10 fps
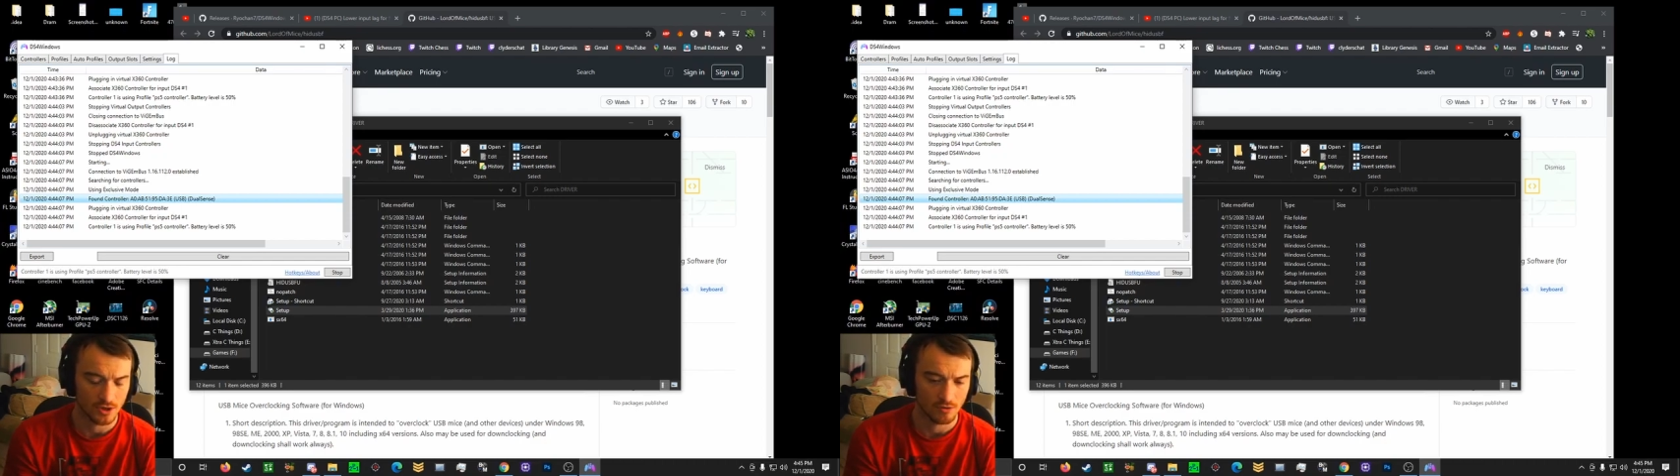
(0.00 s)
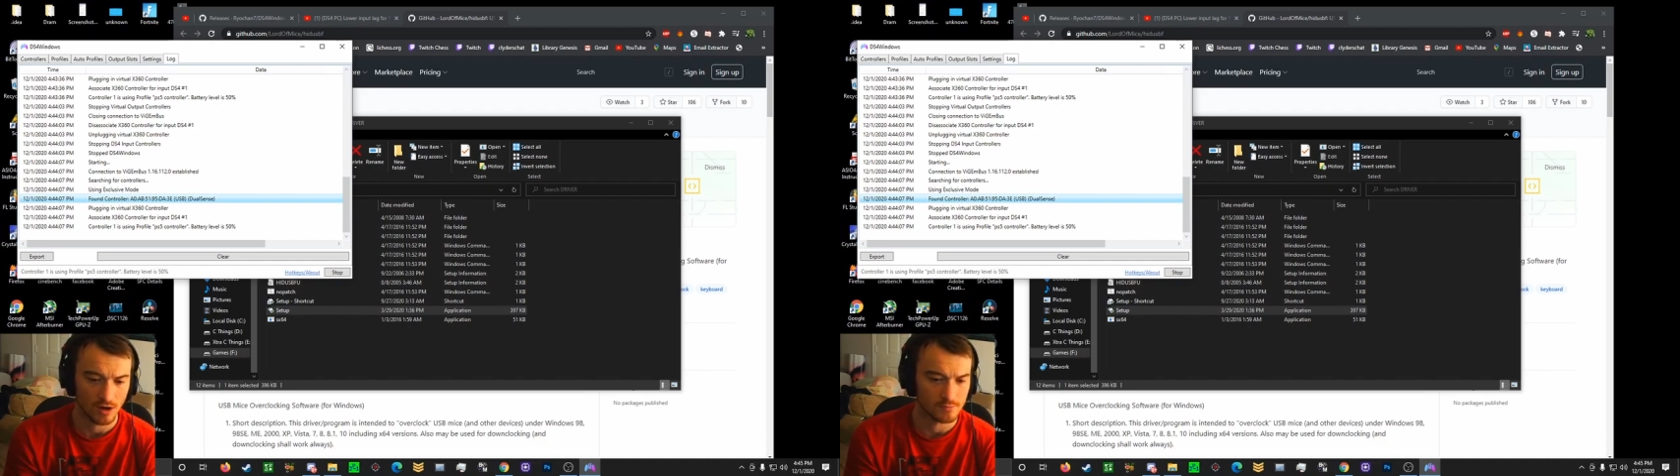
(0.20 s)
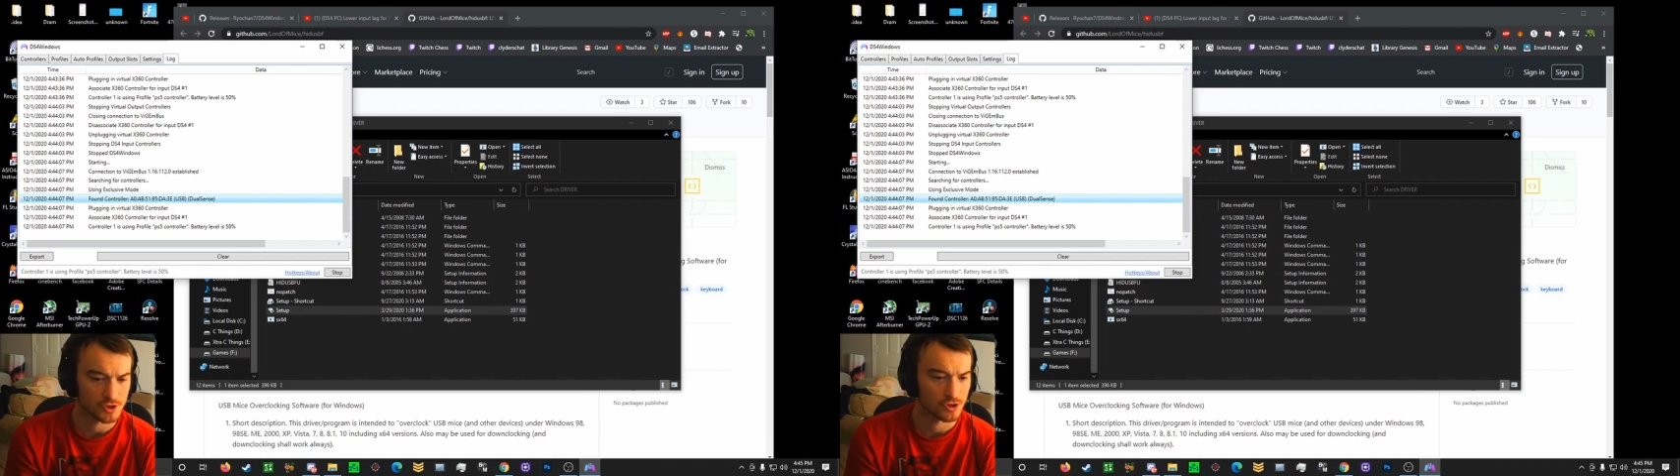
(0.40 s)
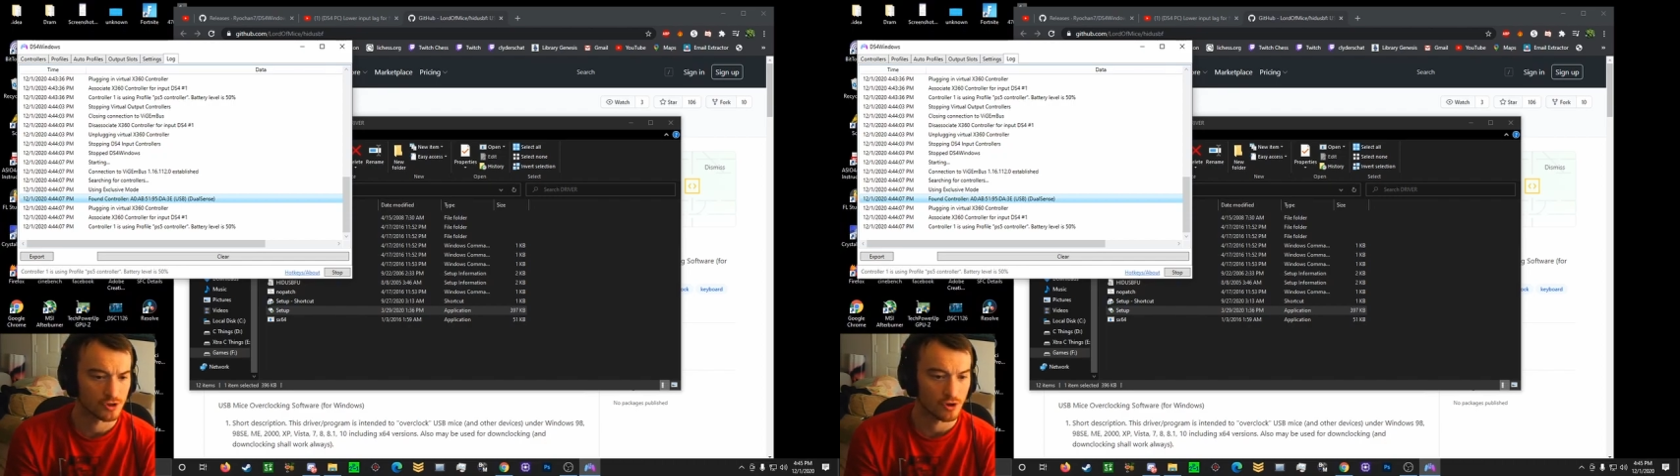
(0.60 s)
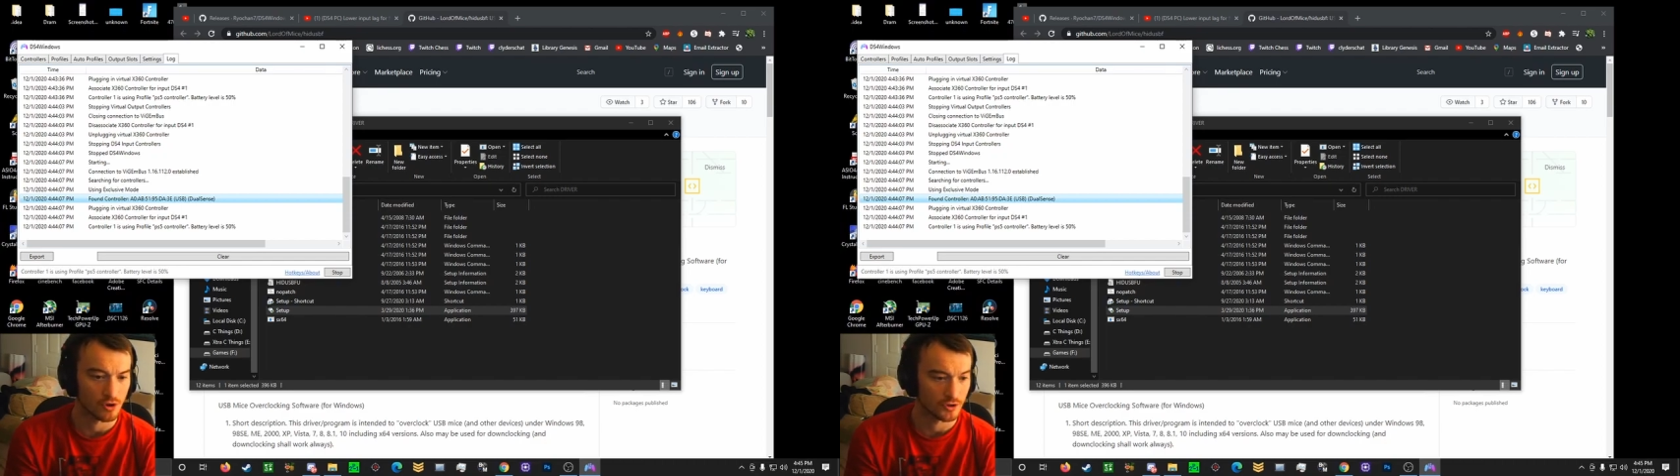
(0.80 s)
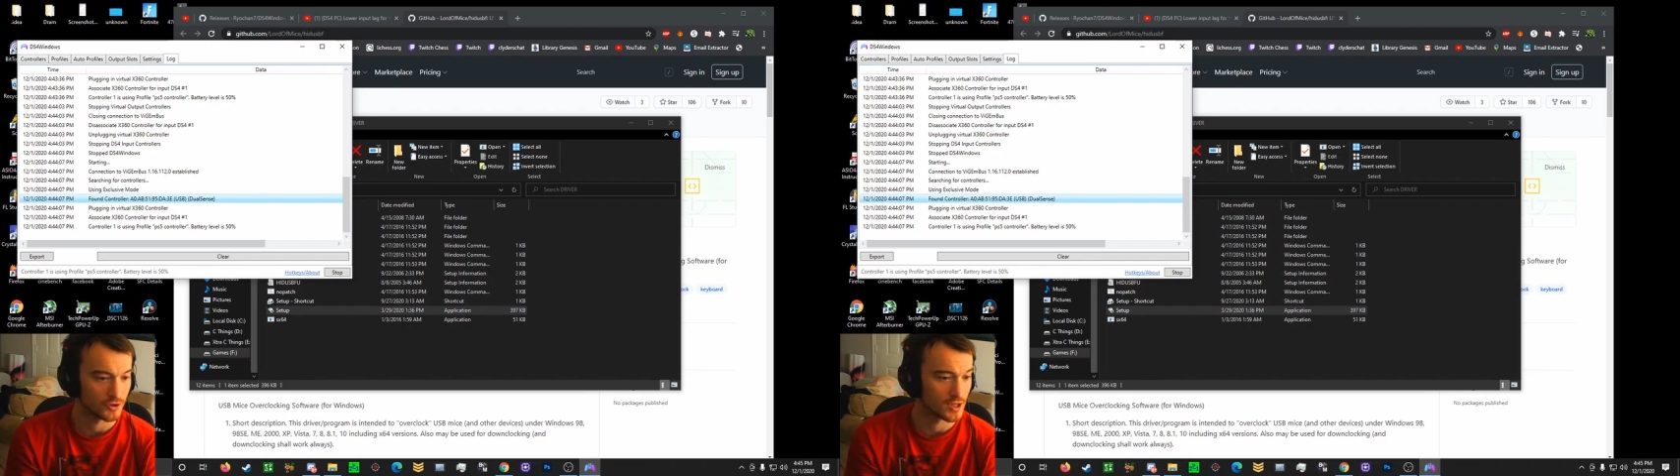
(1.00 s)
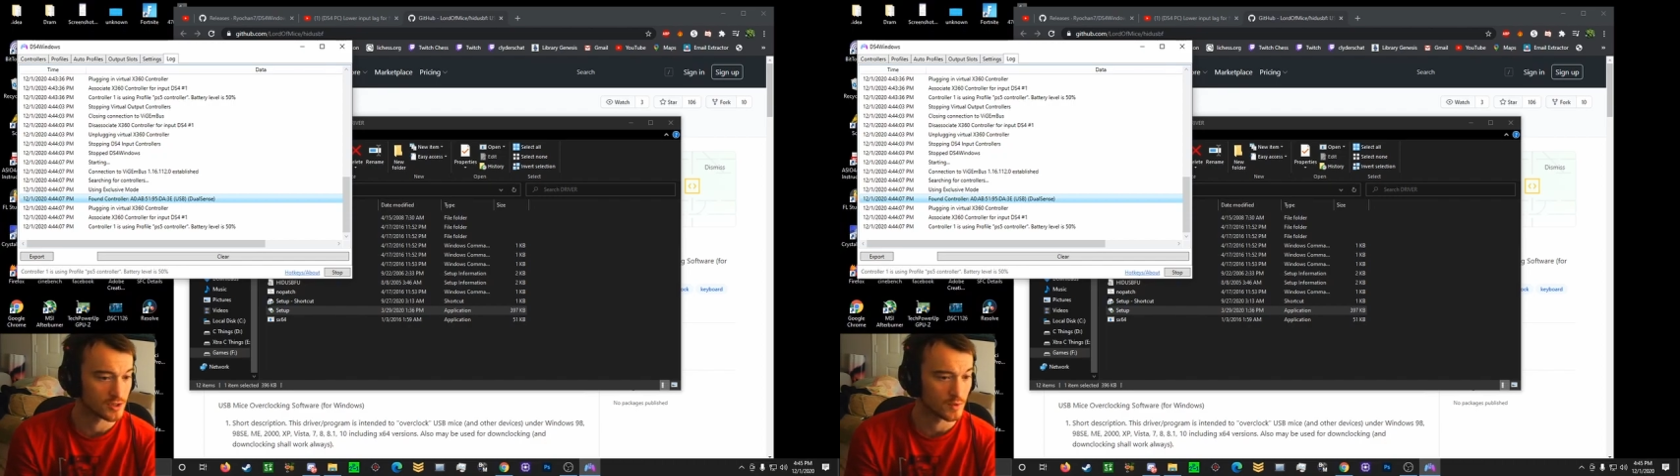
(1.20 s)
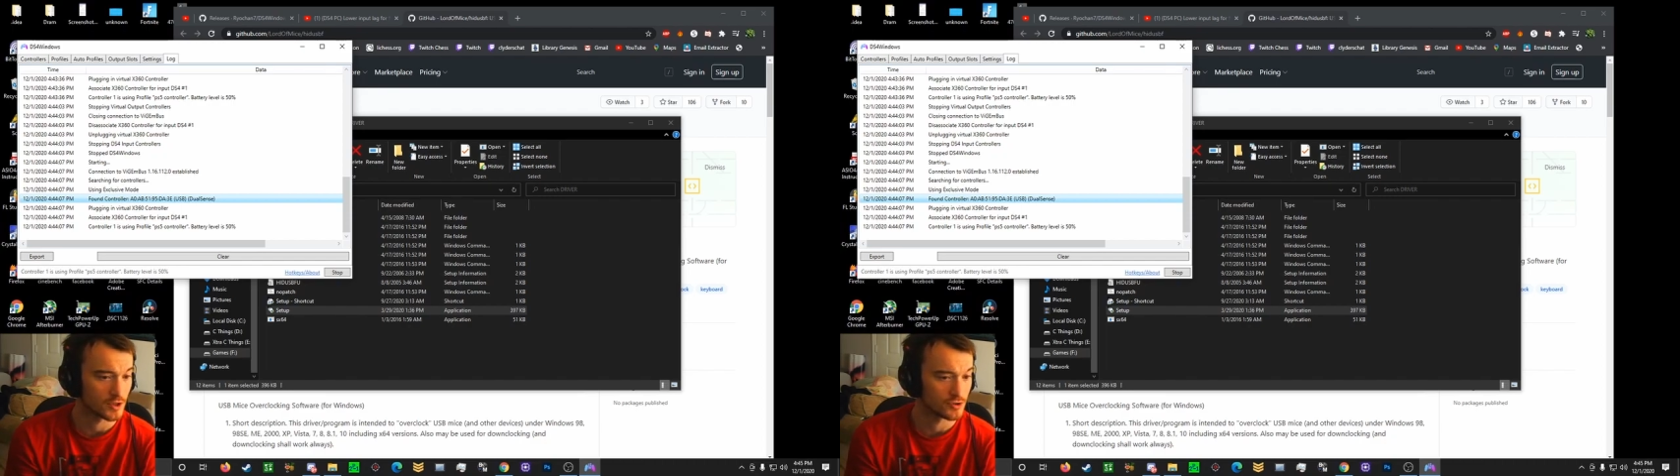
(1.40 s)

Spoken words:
I'm sure all you guys want to use a